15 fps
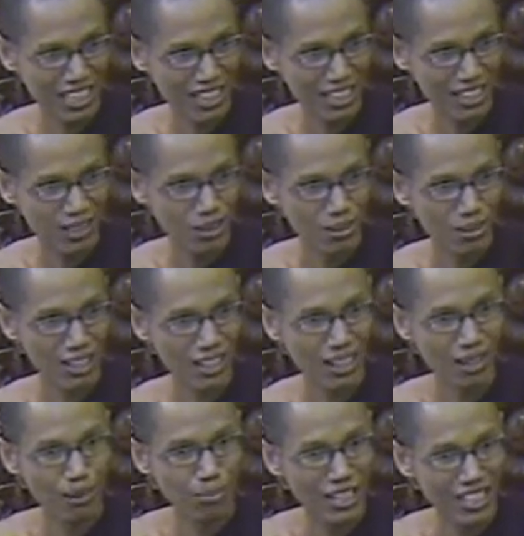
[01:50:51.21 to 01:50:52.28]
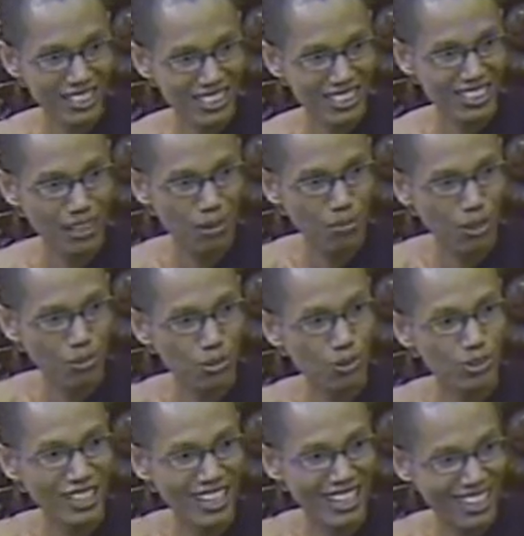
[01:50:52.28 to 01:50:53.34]
uh, uh present Dhamma,
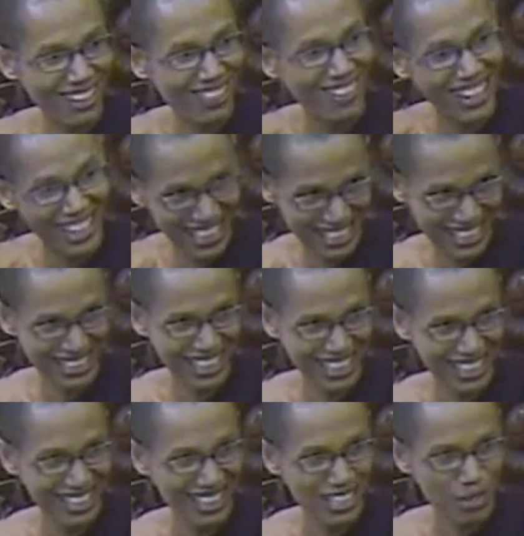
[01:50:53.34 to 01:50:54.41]
future Dhamma, like that.